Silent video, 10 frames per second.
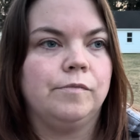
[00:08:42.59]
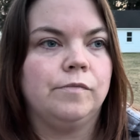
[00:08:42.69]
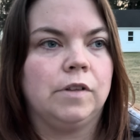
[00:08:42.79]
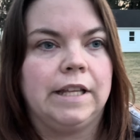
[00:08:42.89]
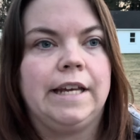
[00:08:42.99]

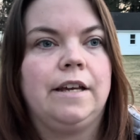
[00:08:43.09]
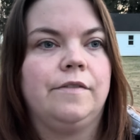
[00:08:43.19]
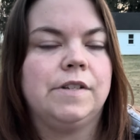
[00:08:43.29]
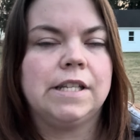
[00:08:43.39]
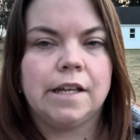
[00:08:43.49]

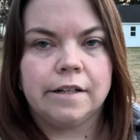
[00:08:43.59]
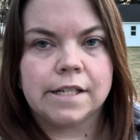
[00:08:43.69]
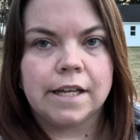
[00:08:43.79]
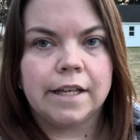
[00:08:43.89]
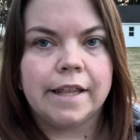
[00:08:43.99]
leaves, things
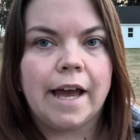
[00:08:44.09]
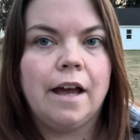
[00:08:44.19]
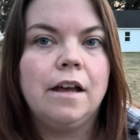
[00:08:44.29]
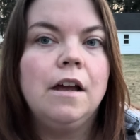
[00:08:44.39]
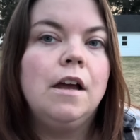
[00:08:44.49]
like
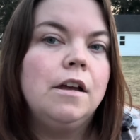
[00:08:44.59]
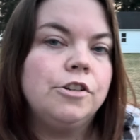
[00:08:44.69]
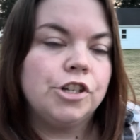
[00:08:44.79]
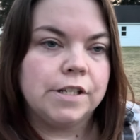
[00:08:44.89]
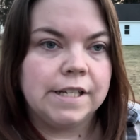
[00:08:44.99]
that,
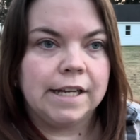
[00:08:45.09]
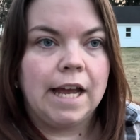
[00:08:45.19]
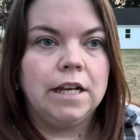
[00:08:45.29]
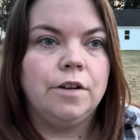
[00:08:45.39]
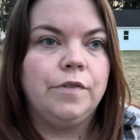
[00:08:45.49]
just to
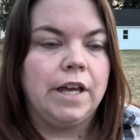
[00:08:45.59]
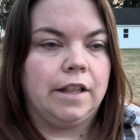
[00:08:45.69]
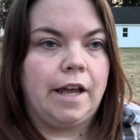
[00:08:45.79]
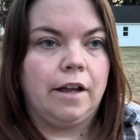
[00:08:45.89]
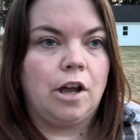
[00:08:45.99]
kind of get
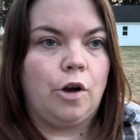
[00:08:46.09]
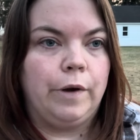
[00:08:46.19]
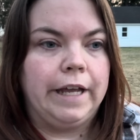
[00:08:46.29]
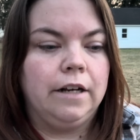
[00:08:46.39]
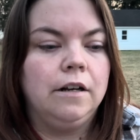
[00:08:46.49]
that
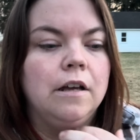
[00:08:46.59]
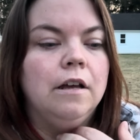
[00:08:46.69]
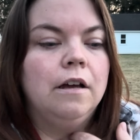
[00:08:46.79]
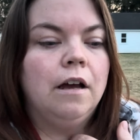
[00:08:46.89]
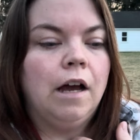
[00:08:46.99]
going
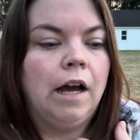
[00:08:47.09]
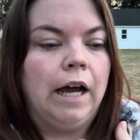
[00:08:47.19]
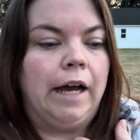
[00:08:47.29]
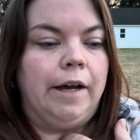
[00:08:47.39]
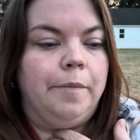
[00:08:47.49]

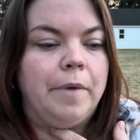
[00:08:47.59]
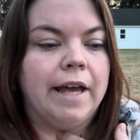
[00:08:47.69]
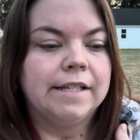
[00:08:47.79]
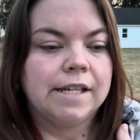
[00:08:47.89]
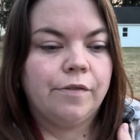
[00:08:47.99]

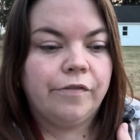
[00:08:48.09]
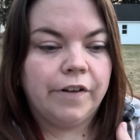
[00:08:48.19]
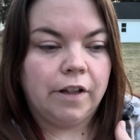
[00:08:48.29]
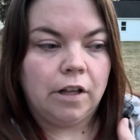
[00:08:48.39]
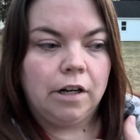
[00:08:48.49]
as a
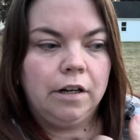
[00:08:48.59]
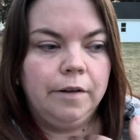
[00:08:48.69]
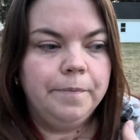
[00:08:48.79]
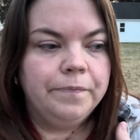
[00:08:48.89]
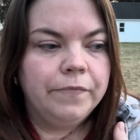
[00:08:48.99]
filler,
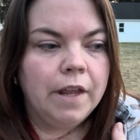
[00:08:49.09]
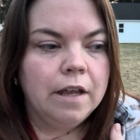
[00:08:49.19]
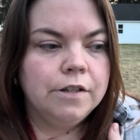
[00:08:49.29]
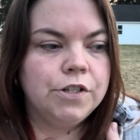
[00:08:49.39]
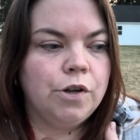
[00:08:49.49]

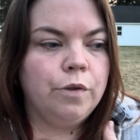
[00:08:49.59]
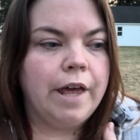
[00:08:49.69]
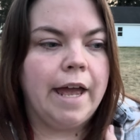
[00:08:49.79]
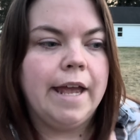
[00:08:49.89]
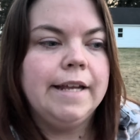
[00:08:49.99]
so
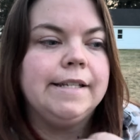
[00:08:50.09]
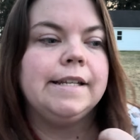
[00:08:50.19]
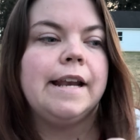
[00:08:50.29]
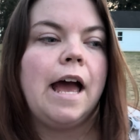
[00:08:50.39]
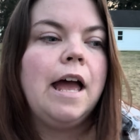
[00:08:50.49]
that it's
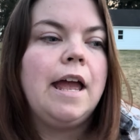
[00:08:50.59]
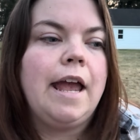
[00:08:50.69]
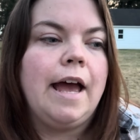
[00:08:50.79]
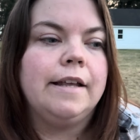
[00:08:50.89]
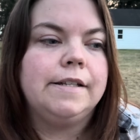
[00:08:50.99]
not
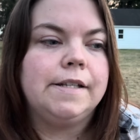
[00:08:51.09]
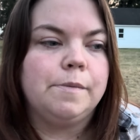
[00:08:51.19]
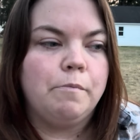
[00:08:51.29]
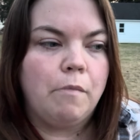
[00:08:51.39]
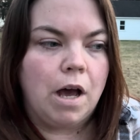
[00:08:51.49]
as
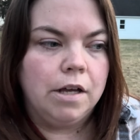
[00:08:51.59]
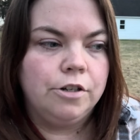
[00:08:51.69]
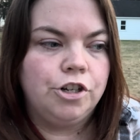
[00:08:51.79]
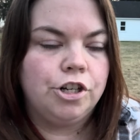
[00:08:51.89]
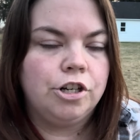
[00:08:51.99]

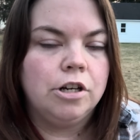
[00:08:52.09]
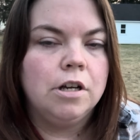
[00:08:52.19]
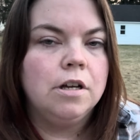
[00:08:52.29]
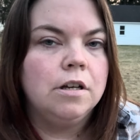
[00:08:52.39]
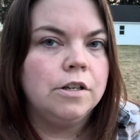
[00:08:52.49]
much
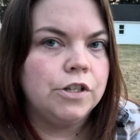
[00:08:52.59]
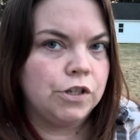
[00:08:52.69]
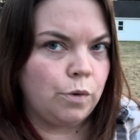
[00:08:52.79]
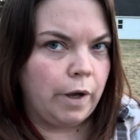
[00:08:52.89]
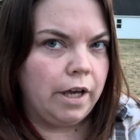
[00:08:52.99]

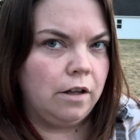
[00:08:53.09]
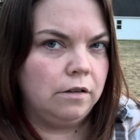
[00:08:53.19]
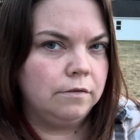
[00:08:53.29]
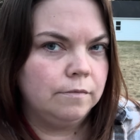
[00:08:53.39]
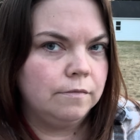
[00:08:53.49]
soil,
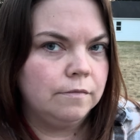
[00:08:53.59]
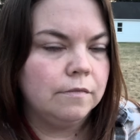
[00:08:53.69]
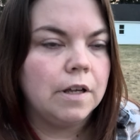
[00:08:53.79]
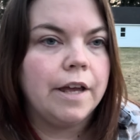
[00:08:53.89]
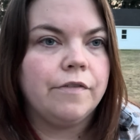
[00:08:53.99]

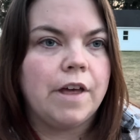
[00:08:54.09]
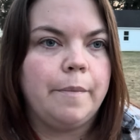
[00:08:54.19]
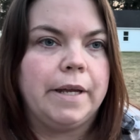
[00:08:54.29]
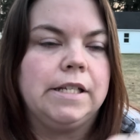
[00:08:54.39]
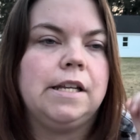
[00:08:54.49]
if that
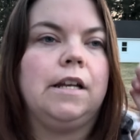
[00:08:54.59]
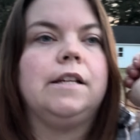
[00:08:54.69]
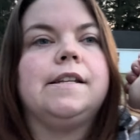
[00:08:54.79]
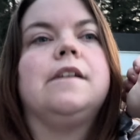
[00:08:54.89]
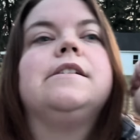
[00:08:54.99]
makes any
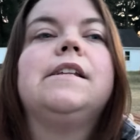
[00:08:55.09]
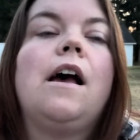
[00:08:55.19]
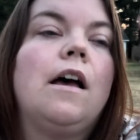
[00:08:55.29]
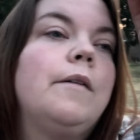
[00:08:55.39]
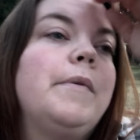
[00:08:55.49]
sense.
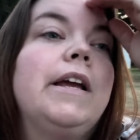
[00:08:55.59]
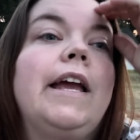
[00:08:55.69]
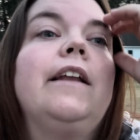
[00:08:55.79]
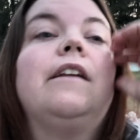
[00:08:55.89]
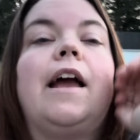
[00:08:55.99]

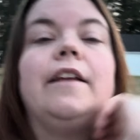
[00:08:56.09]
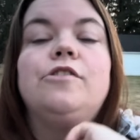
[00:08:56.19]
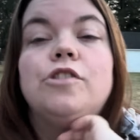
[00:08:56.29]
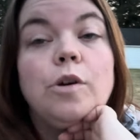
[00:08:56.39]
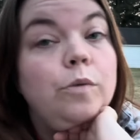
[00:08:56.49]
Again, I
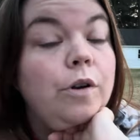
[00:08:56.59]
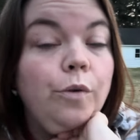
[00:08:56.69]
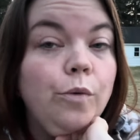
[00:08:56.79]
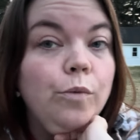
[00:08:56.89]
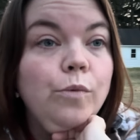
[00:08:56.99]
don't
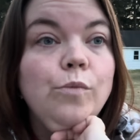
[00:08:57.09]
know,